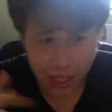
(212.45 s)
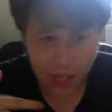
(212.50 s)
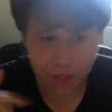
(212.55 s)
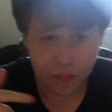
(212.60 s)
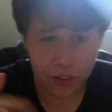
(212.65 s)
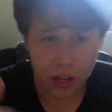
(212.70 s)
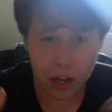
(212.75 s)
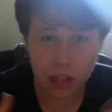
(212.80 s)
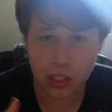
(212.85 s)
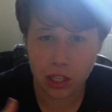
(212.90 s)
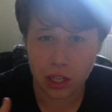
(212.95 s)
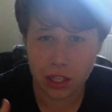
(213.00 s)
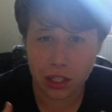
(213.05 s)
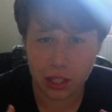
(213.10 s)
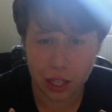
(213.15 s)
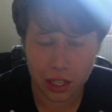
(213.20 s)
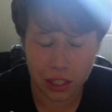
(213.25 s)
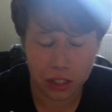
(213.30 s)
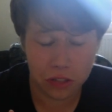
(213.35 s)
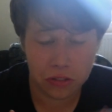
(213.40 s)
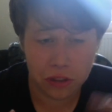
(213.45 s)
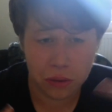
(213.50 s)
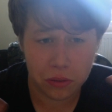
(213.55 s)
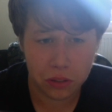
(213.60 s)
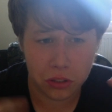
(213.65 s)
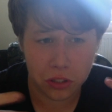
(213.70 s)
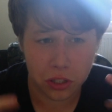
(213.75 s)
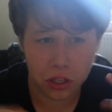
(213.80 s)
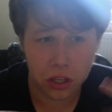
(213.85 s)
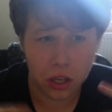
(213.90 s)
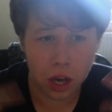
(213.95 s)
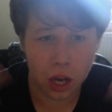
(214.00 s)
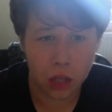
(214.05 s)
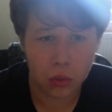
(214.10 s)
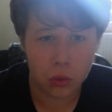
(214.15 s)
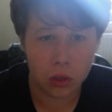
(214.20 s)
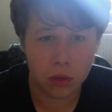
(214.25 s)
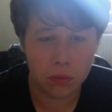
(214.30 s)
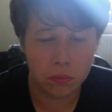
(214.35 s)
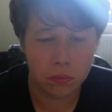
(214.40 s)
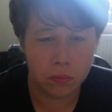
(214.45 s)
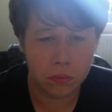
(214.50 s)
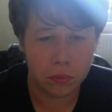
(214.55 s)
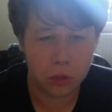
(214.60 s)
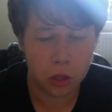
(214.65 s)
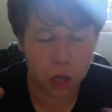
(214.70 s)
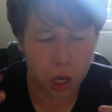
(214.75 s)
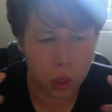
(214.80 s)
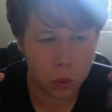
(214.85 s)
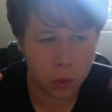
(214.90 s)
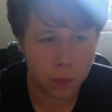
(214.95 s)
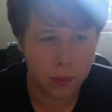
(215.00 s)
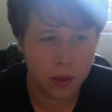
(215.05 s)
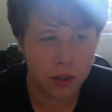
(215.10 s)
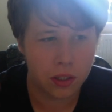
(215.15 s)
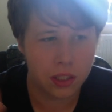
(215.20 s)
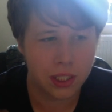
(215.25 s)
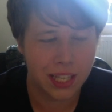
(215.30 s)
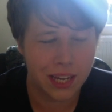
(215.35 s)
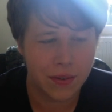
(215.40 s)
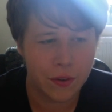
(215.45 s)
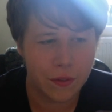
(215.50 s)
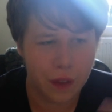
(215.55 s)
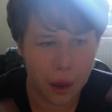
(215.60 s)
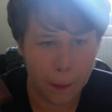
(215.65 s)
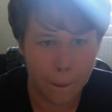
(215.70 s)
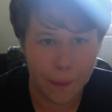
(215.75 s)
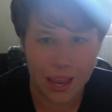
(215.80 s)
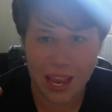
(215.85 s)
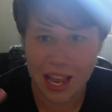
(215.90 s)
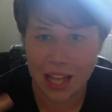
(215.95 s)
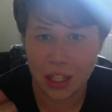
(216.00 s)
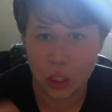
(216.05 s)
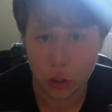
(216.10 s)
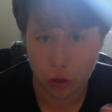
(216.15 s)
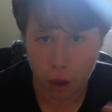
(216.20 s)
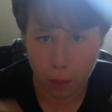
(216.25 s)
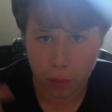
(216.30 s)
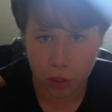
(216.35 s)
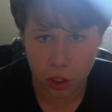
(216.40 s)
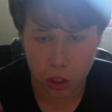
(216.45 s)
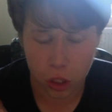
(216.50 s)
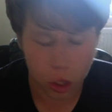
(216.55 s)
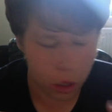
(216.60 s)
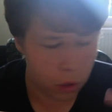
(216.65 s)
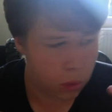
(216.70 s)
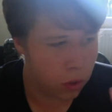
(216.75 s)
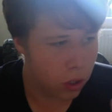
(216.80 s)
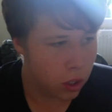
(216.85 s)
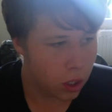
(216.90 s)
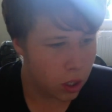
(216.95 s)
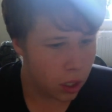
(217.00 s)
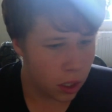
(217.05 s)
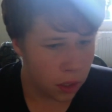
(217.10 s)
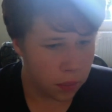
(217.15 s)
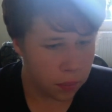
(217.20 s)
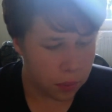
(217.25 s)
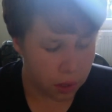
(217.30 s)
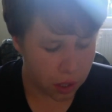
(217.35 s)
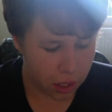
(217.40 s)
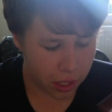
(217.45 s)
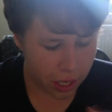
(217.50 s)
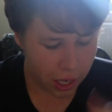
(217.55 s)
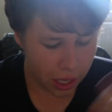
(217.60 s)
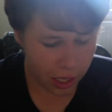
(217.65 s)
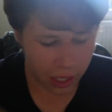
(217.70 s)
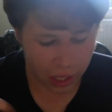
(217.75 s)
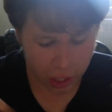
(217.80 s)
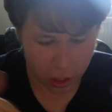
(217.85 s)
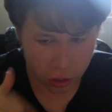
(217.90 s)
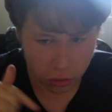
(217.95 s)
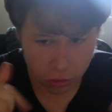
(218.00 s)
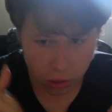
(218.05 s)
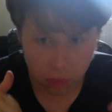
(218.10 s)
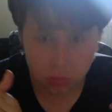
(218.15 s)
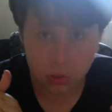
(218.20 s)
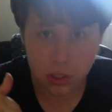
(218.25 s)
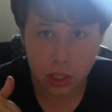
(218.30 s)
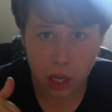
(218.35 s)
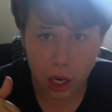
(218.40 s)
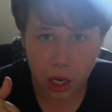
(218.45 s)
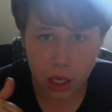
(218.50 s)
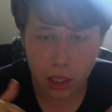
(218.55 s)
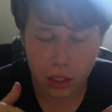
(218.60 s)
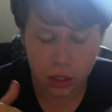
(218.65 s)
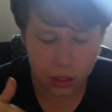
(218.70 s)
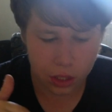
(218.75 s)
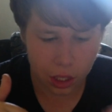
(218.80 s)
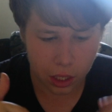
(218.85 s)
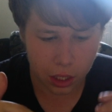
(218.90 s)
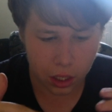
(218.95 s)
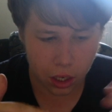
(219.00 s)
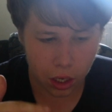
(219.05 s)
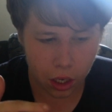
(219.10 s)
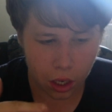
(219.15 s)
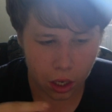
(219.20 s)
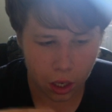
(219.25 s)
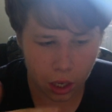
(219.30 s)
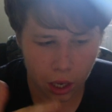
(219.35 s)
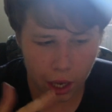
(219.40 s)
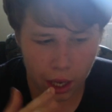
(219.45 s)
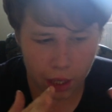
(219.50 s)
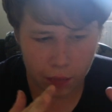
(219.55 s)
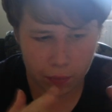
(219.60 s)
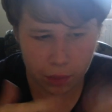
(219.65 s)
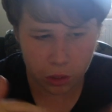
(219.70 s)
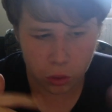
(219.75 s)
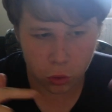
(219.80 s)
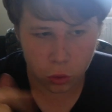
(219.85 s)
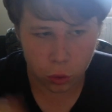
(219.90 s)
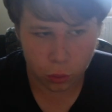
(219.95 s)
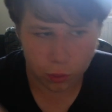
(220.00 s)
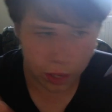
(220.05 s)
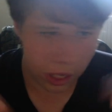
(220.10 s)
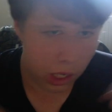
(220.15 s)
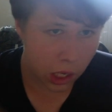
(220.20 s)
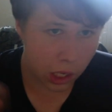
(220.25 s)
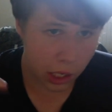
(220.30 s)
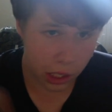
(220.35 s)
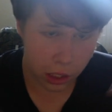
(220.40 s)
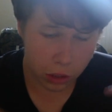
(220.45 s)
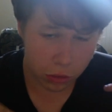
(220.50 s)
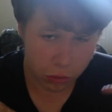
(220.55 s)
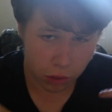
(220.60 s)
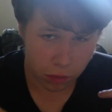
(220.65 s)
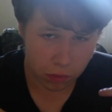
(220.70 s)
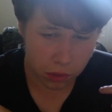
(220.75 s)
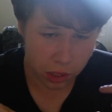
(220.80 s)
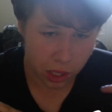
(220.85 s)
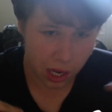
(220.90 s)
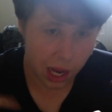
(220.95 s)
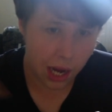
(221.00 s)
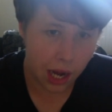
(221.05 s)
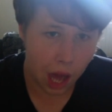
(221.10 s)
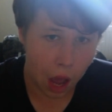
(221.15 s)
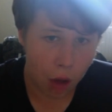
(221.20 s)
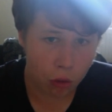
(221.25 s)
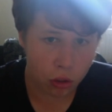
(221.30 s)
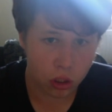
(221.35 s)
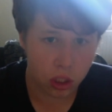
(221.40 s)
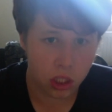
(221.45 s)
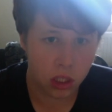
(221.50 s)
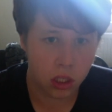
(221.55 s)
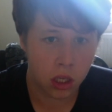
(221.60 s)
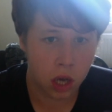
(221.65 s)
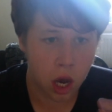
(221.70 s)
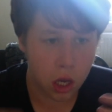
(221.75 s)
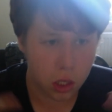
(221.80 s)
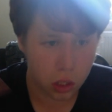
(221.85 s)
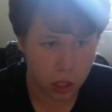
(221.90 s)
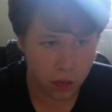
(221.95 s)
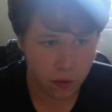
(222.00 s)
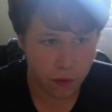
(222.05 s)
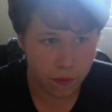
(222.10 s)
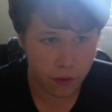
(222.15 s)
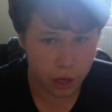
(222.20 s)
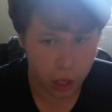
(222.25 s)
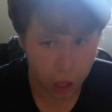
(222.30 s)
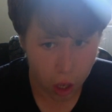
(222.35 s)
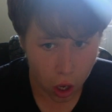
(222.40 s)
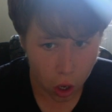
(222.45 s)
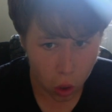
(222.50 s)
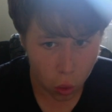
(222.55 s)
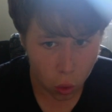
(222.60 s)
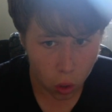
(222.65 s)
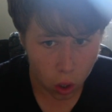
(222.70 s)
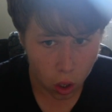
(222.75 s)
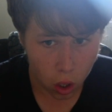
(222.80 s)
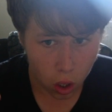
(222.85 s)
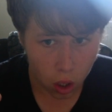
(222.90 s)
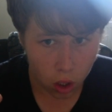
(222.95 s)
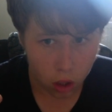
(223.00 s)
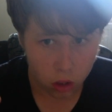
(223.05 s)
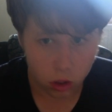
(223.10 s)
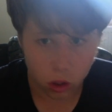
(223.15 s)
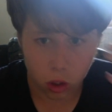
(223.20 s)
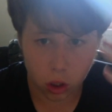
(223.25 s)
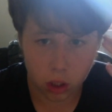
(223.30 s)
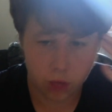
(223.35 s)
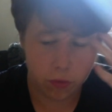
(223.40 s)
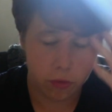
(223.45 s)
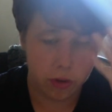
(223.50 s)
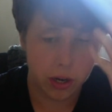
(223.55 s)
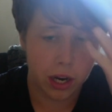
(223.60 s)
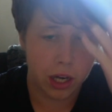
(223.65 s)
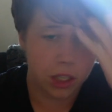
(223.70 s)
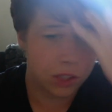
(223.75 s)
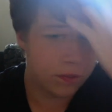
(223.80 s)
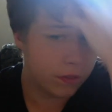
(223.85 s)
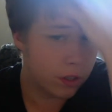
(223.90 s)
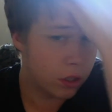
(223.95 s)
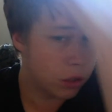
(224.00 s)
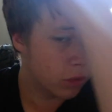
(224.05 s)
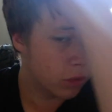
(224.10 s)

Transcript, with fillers: the video's like link in the description so you guys won't, you guys will be able to see it without me interrupting you. But yeah, link in description, guys, like, uh, and my social media link in description. And I'll see you guys in another video. So I've got another reaction video